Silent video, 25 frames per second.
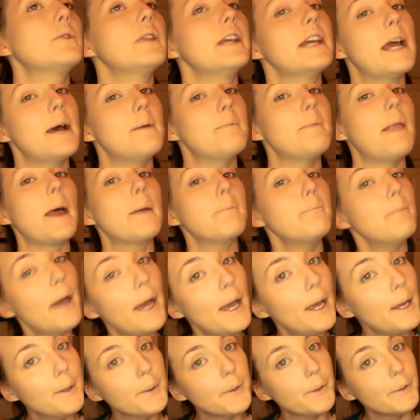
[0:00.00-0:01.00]
think I'm like
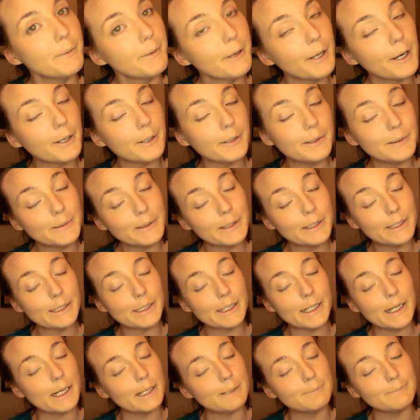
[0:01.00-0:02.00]
pale, but I don't
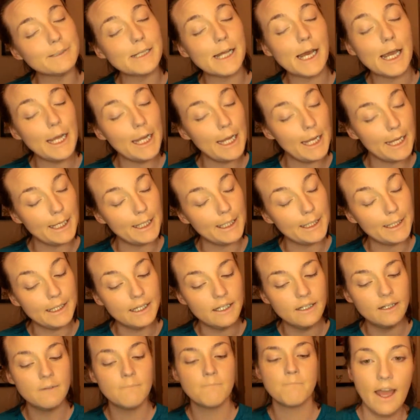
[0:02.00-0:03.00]
think I'm tan.
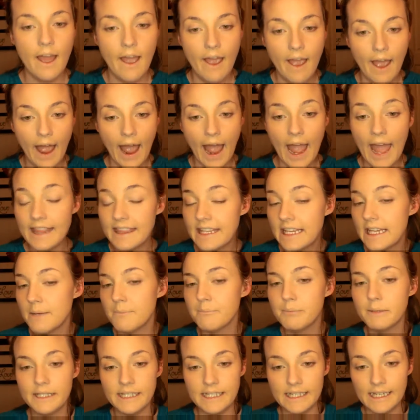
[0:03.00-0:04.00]
I think
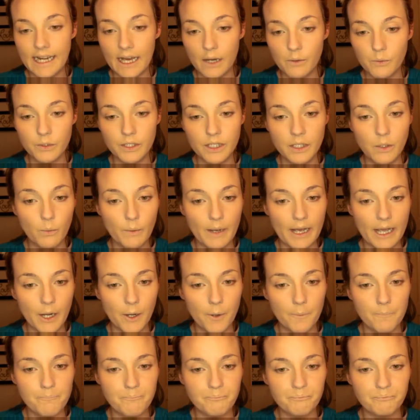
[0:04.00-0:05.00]
it blended out really
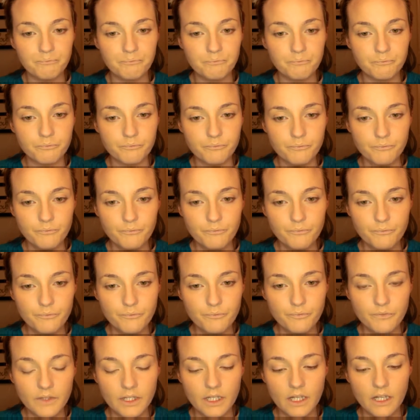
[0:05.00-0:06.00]
well.
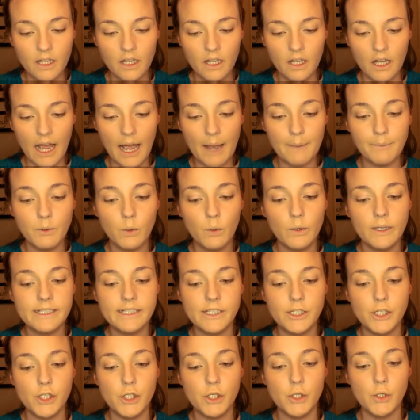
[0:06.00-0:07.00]
I'm going
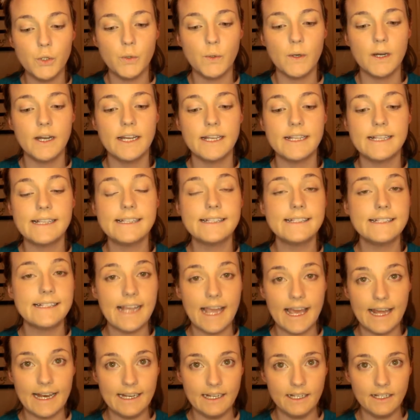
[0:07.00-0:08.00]
to
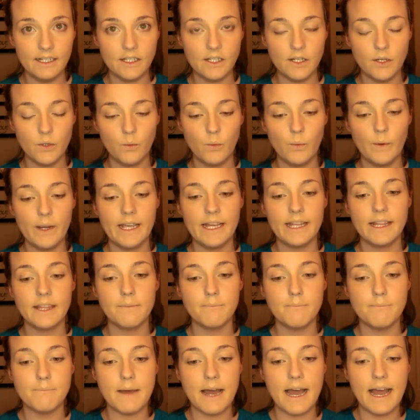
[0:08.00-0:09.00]
set it with
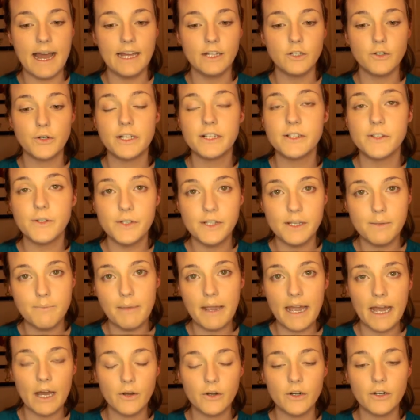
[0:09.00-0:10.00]
my translucent
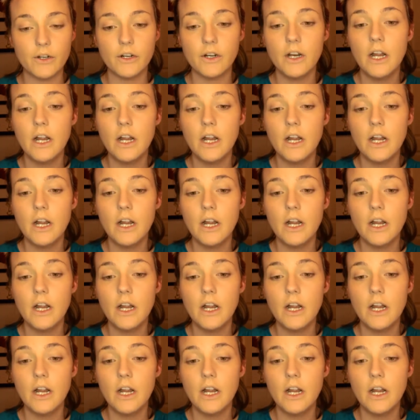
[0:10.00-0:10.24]
powder.